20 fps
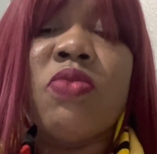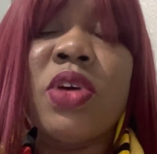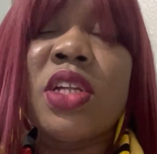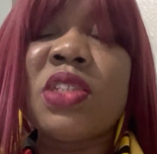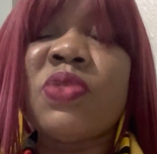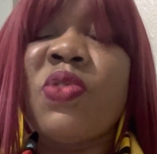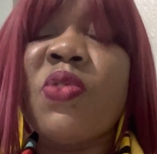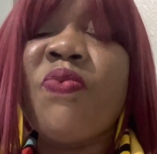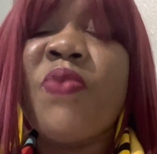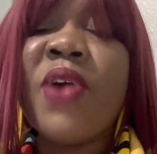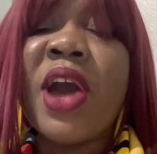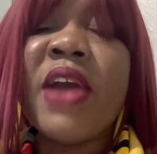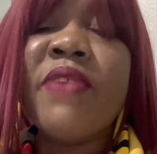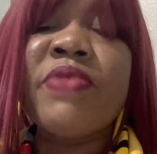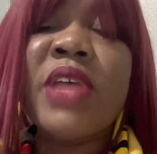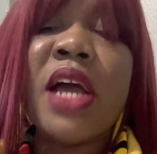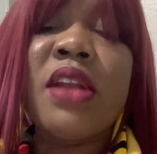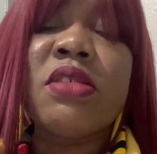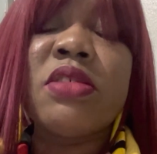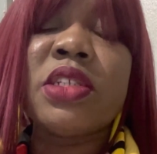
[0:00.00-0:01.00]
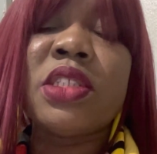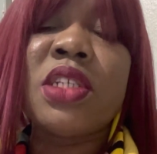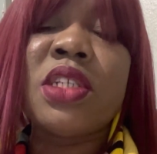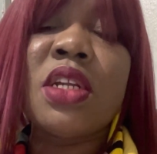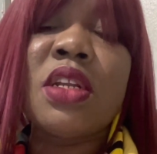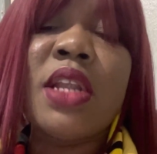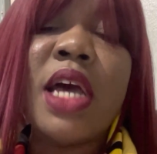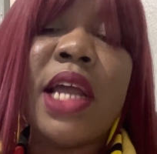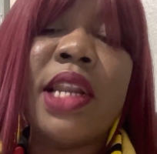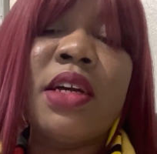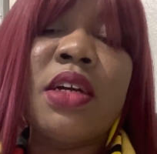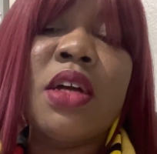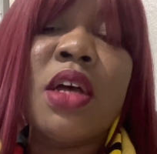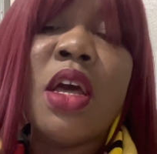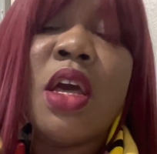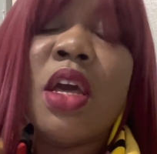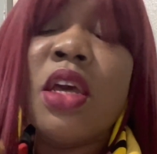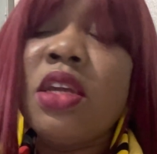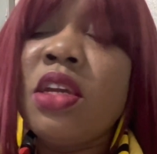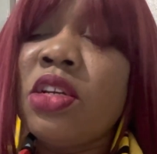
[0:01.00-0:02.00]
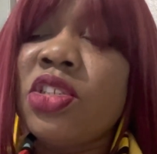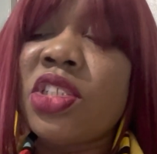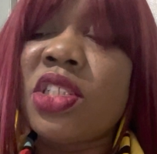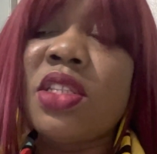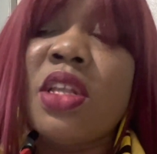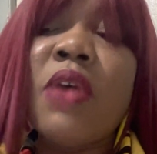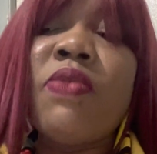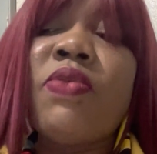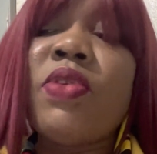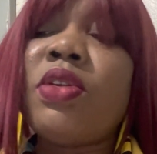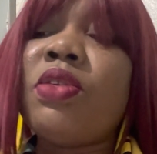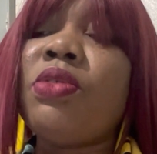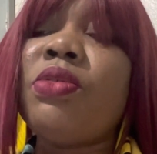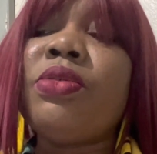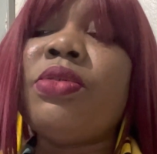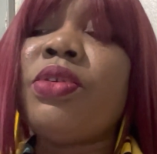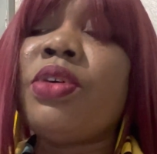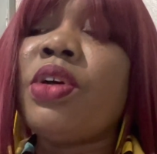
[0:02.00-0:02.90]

whether it's for $5 or $10, you just never know.